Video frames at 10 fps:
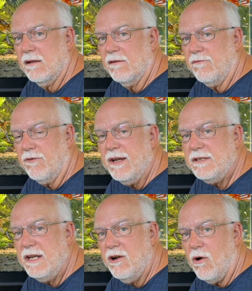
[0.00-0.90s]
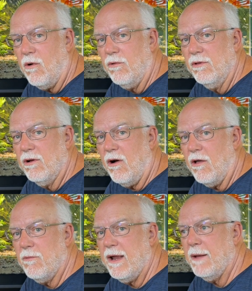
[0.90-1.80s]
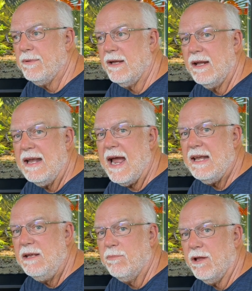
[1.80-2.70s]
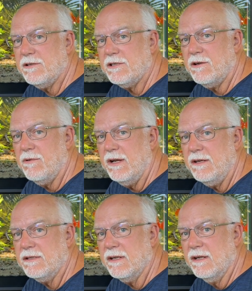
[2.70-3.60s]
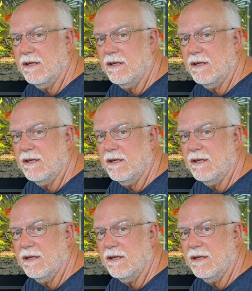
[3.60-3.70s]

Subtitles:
freezing cold all the way up to 90 plus degrees.